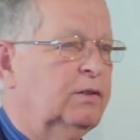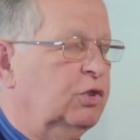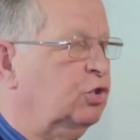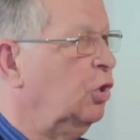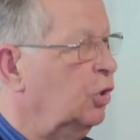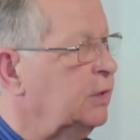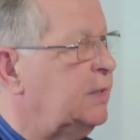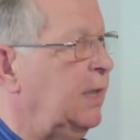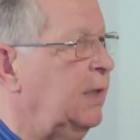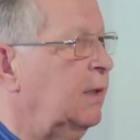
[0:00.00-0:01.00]
the
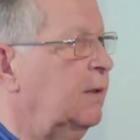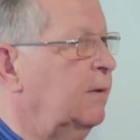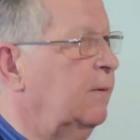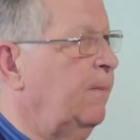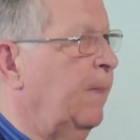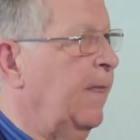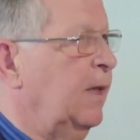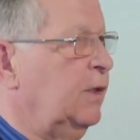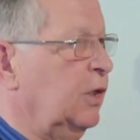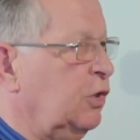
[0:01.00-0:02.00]
taunting,
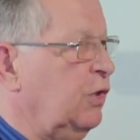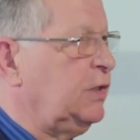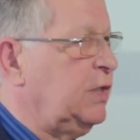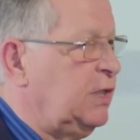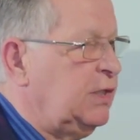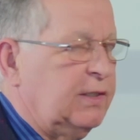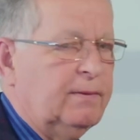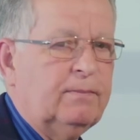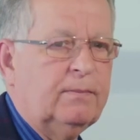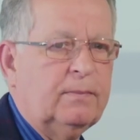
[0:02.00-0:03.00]
the
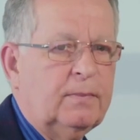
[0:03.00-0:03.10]
criticism